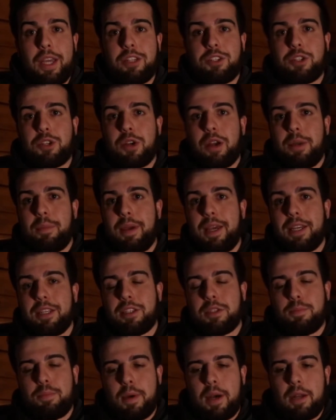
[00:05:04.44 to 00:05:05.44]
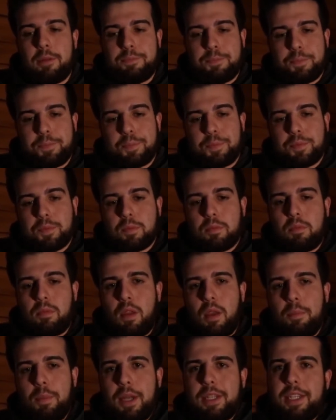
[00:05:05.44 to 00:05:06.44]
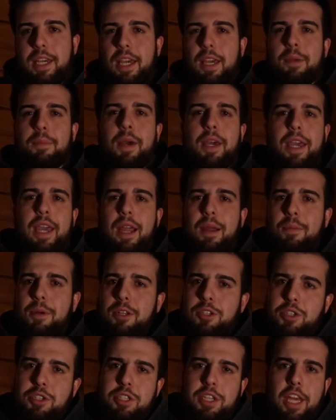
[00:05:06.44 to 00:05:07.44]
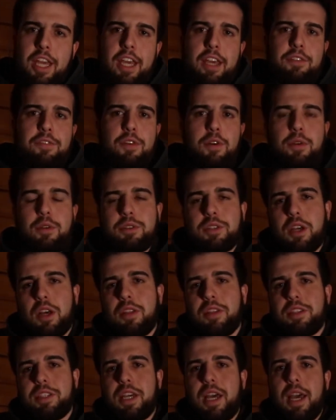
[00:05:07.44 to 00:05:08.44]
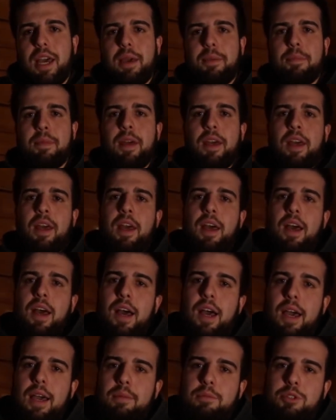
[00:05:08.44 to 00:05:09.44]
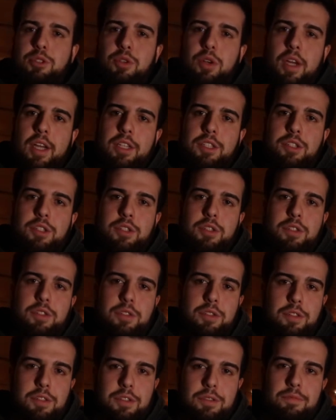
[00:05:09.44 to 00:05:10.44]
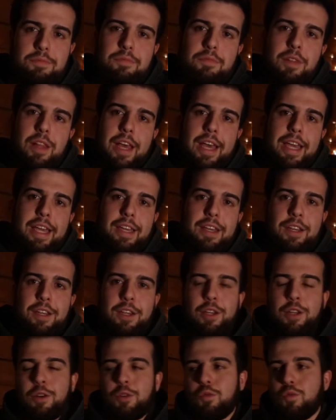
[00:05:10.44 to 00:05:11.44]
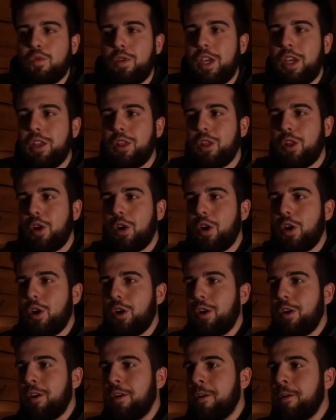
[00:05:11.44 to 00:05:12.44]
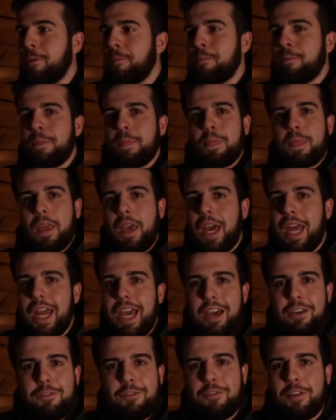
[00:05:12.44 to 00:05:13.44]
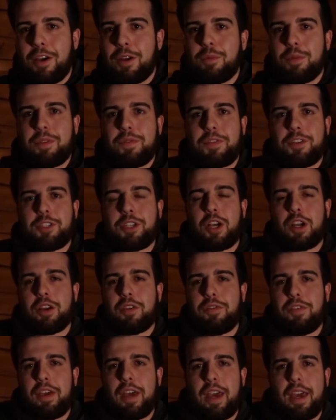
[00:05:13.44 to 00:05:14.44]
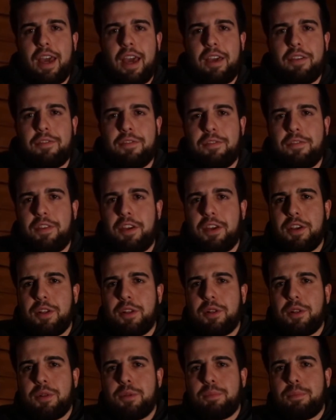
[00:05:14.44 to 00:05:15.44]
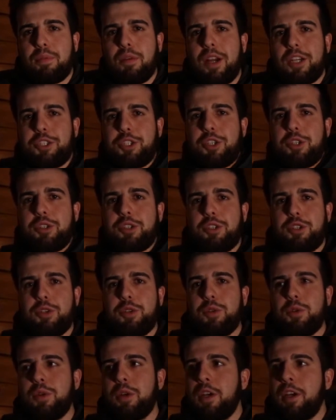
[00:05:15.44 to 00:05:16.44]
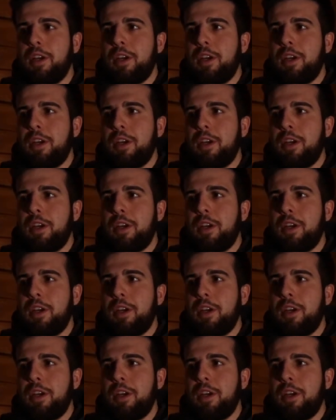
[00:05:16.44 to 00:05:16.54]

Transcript: Instagram is. But by taking my camera and just taking photos all the time, I'm trying to like relearn how to have fun with photography. I, I feel pressured to